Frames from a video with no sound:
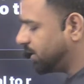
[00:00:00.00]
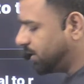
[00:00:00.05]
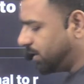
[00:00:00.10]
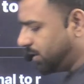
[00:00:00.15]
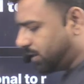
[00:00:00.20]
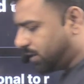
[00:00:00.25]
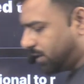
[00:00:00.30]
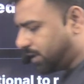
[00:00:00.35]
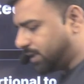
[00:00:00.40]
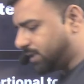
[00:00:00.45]

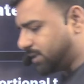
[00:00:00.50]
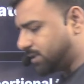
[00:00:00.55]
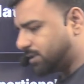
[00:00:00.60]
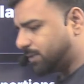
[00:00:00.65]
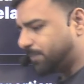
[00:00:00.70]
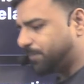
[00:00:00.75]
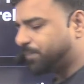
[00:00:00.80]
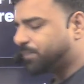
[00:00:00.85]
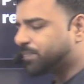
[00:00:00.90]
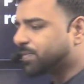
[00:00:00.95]
Guys,
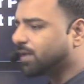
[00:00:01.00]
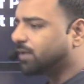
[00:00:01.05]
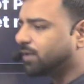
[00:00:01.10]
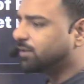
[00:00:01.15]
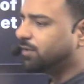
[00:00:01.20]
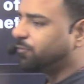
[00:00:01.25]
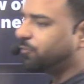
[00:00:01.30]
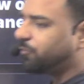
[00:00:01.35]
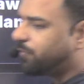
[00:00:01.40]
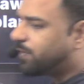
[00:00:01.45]

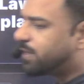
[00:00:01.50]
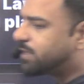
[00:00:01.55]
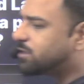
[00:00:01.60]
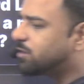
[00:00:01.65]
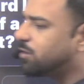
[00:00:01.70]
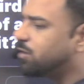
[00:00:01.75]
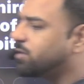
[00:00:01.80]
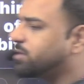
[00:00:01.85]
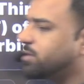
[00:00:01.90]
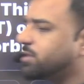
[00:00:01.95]
the first
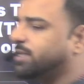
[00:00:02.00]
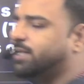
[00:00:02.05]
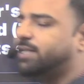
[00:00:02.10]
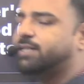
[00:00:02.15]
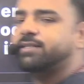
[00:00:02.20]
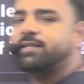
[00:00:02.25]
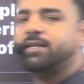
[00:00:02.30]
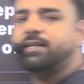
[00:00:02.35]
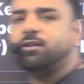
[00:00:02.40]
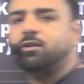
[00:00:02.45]
law
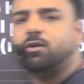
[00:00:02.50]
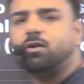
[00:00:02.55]
states that